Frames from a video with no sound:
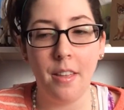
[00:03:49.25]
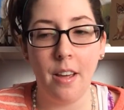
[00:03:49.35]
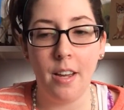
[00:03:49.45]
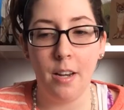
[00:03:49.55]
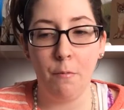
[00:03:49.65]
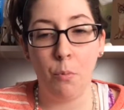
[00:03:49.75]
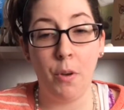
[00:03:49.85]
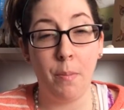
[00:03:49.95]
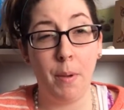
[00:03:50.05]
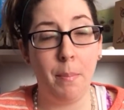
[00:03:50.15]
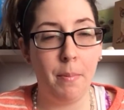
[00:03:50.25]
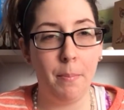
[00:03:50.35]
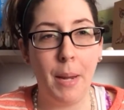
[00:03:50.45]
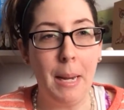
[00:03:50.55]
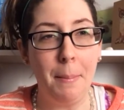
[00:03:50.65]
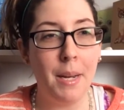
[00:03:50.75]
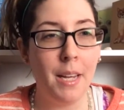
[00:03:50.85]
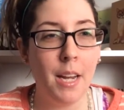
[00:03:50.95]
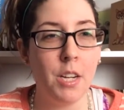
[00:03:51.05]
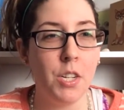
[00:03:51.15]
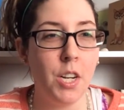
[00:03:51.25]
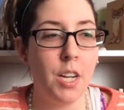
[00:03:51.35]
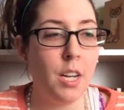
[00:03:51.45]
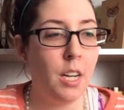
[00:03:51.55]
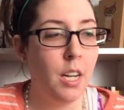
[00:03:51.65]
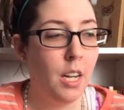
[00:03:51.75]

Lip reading: and with my pain medication,